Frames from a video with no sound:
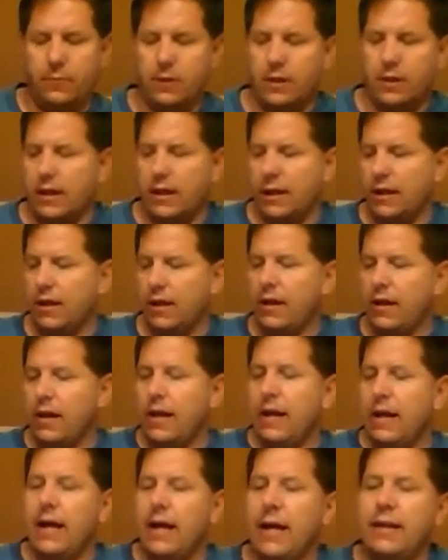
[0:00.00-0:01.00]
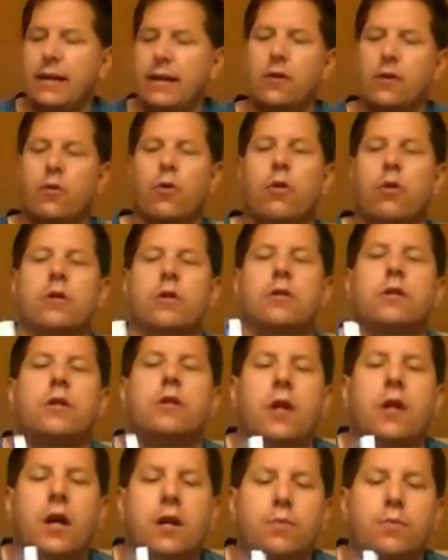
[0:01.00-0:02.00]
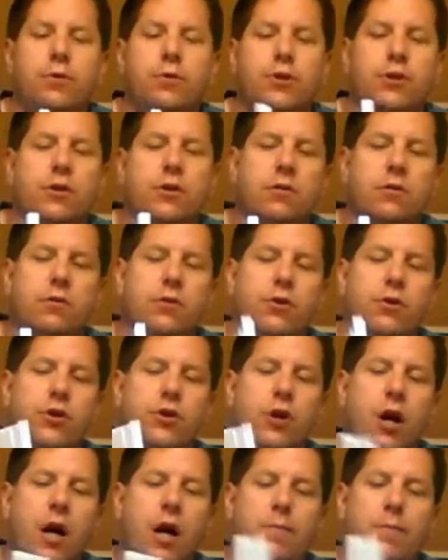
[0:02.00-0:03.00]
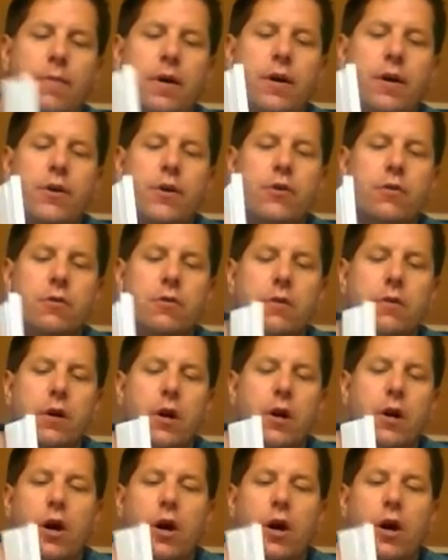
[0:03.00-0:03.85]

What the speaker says: Okay, and then of course you got to put your top on your